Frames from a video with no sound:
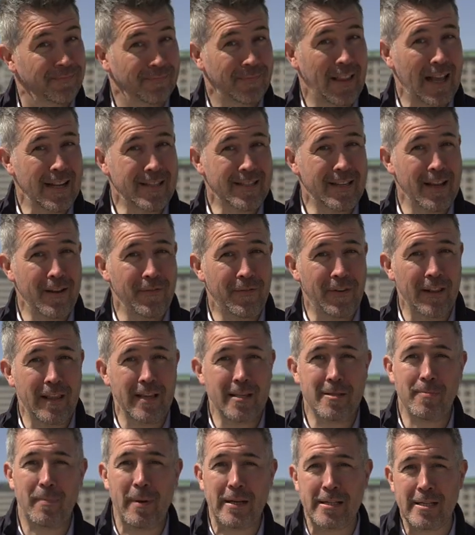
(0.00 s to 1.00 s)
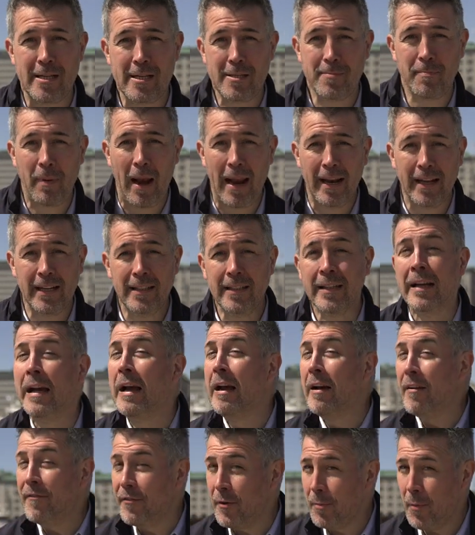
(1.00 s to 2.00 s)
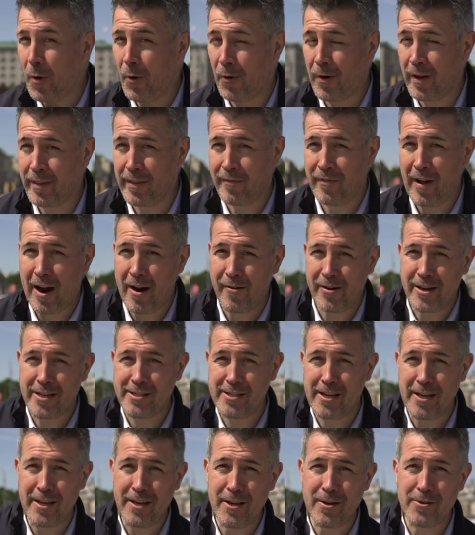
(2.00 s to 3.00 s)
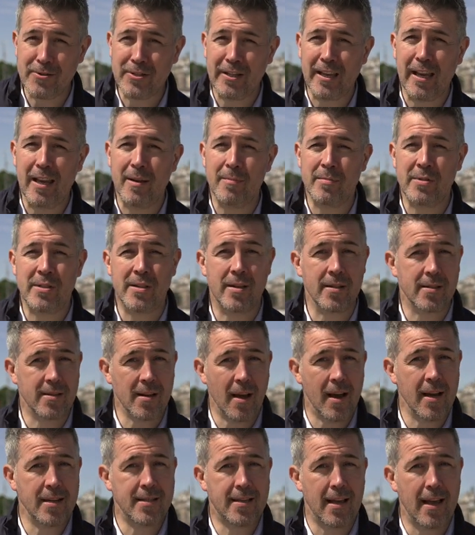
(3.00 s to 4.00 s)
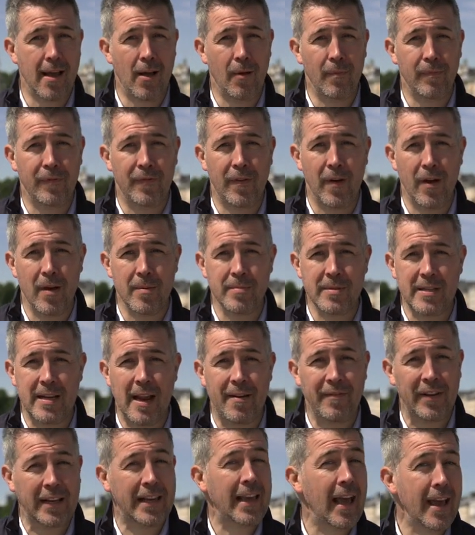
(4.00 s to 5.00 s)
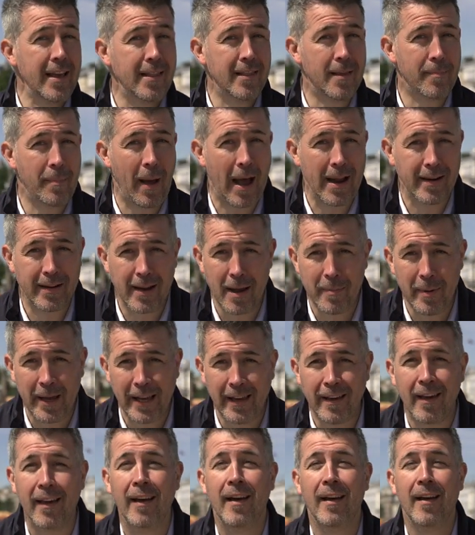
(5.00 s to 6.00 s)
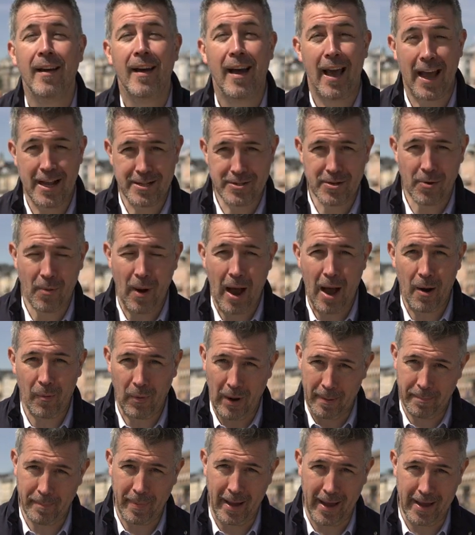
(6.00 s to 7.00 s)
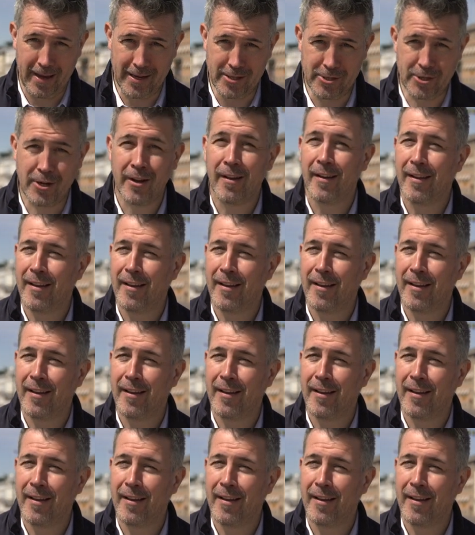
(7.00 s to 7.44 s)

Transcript: That's it for this Business Planet. For more on the various EU schemes designed to help firms navigate the pandemic, head to our webpage.